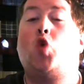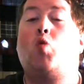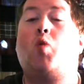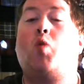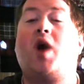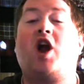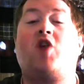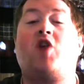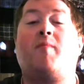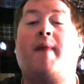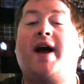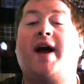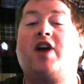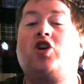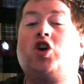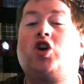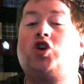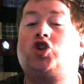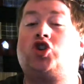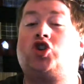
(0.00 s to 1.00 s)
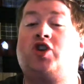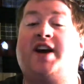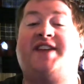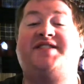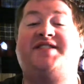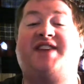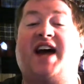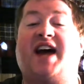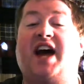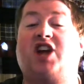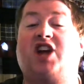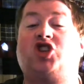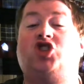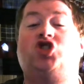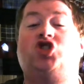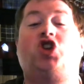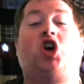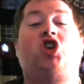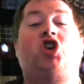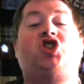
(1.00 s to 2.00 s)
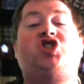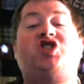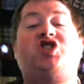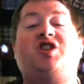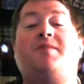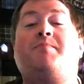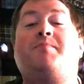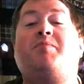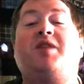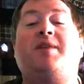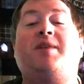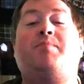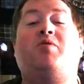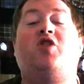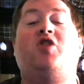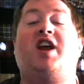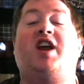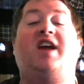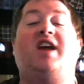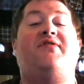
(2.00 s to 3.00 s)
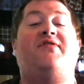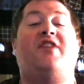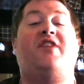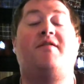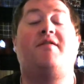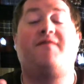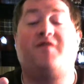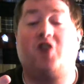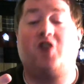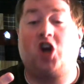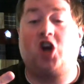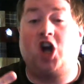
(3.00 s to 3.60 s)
where microtransactions are simply put in there for